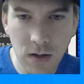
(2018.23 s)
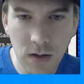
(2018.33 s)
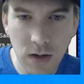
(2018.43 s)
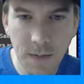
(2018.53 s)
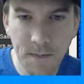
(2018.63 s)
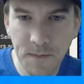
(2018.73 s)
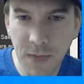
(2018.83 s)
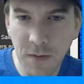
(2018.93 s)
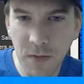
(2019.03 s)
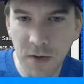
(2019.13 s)
Yep.
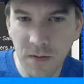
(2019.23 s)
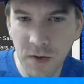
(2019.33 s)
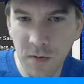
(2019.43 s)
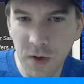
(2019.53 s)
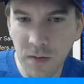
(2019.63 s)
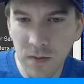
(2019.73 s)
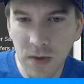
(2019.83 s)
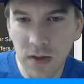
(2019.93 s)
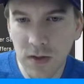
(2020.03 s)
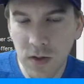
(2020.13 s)

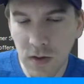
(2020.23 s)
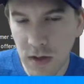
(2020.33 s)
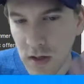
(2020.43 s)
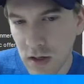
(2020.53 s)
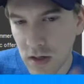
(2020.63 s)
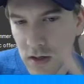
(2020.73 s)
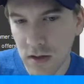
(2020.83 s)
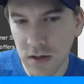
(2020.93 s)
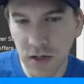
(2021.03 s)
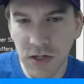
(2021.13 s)
So
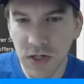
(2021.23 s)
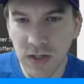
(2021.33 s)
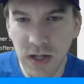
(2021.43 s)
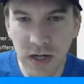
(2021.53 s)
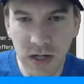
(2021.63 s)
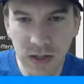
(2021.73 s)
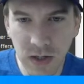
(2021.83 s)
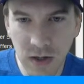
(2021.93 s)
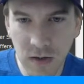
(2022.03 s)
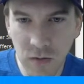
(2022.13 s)
the collisions that I had
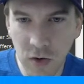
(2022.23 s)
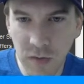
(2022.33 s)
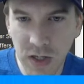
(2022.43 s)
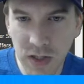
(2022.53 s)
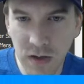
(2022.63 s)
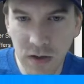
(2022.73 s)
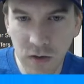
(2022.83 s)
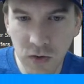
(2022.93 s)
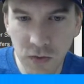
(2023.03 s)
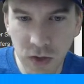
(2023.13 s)
set up are based on
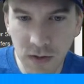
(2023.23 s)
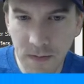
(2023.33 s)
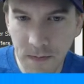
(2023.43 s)
the old one.